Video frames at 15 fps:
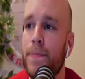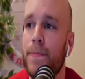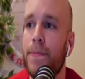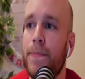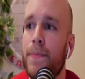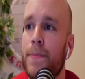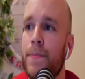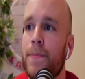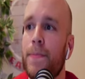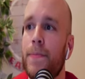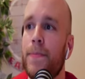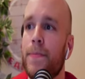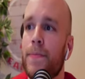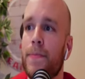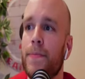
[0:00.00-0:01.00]

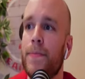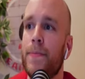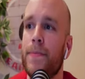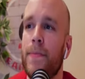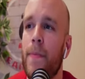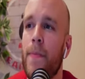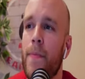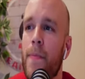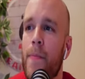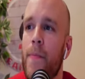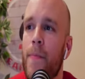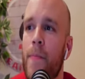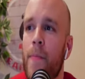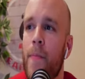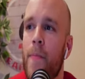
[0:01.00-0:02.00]

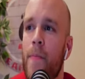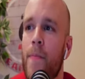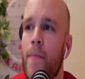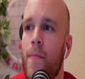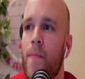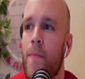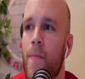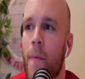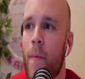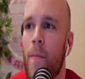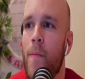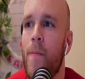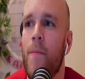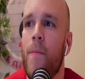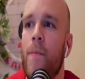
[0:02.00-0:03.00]

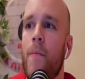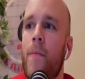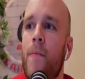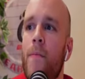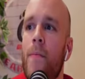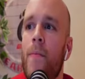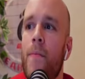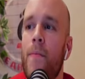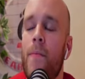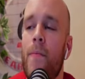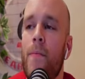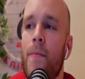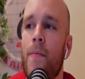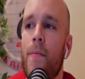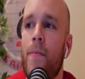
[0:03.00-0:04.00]

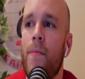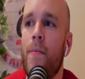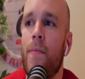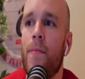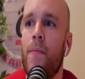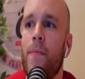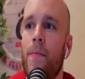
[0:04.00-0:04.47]
The person shown says nothing.